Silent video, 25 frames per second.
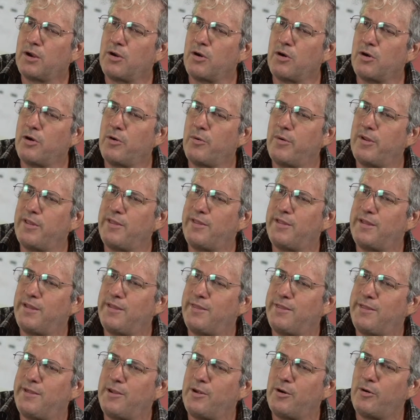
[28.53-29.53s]

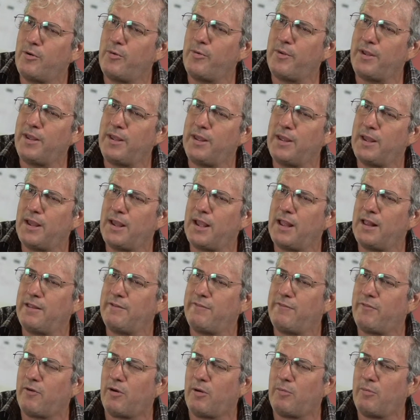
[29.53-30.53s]
concurrency theory
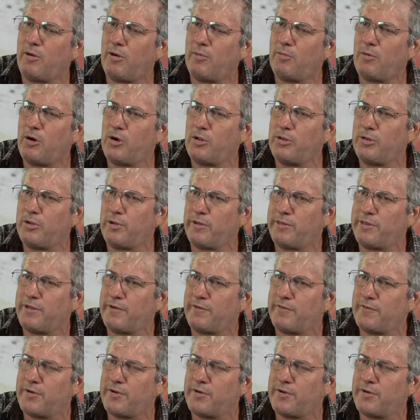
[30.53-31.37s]
and formal models